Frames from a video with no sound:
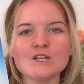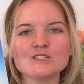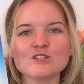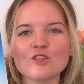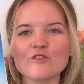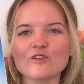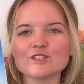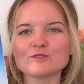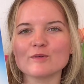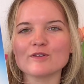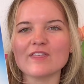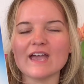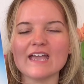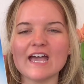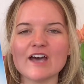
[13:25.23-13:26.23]
So the first book
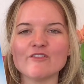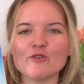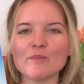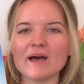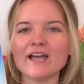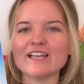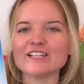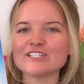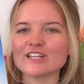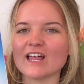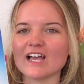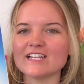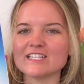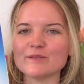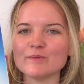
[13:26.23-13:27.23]
that I have on my
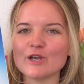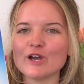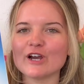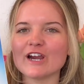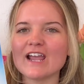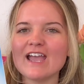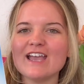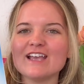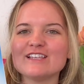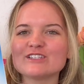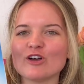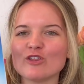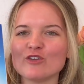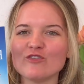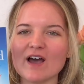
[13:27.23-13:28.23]
July TBR is
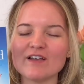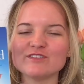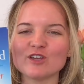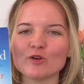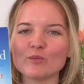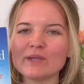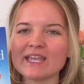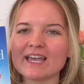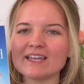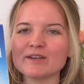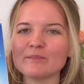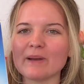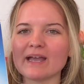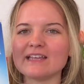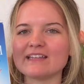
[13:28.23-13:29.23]
called The 5-Star Weekend
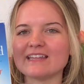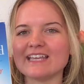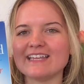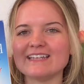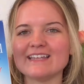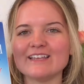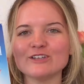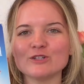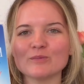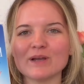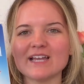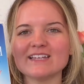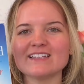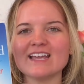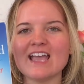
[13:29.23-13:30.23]
by Elaine
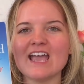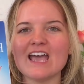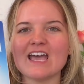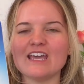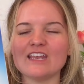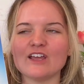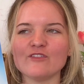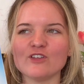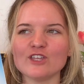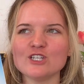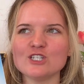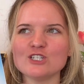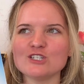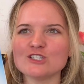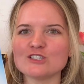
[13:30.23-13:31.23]
Hildebrand, and I feel like
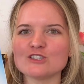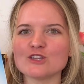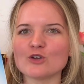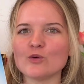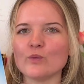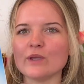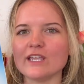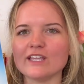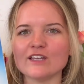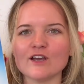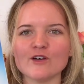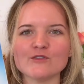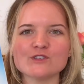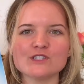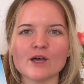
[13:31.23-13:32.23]
she's just the queen
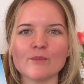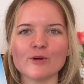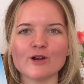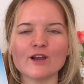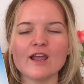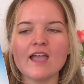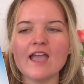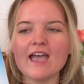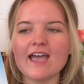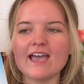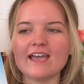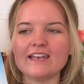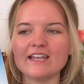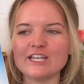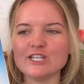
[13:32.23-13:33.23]
of summer,
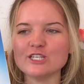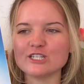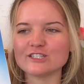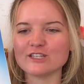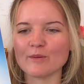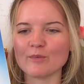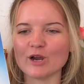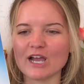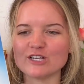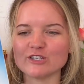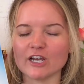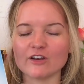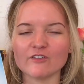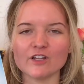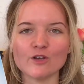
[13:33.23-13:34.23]
and each summer I
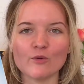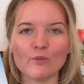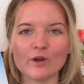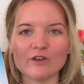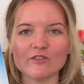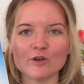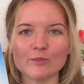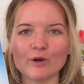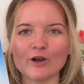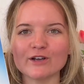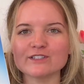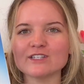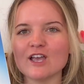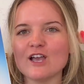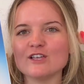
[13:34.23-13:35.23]
try to read one of her
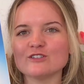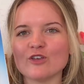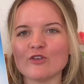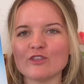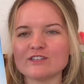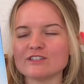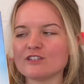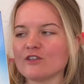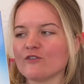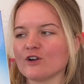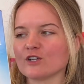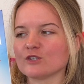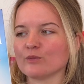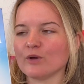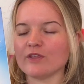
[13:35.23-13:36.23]
books. So this is the
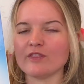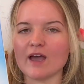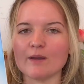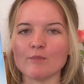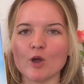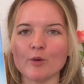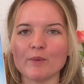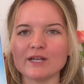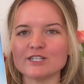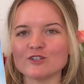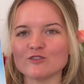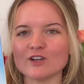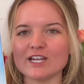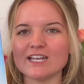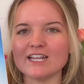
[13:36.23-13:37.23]
first one that I'm hoping to
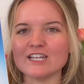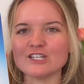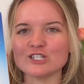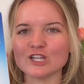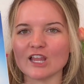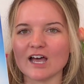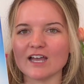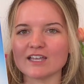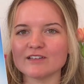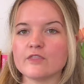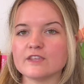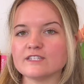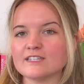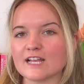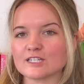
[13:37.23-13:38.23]
read in July.
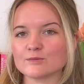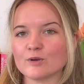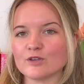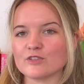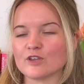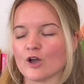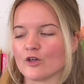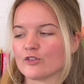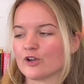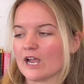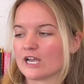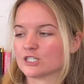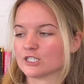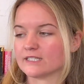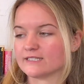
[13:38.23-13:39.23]
This next book the author
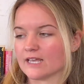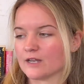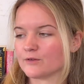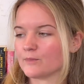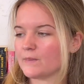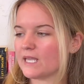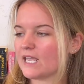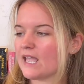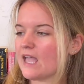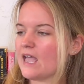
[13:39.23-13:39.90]
actually sent me,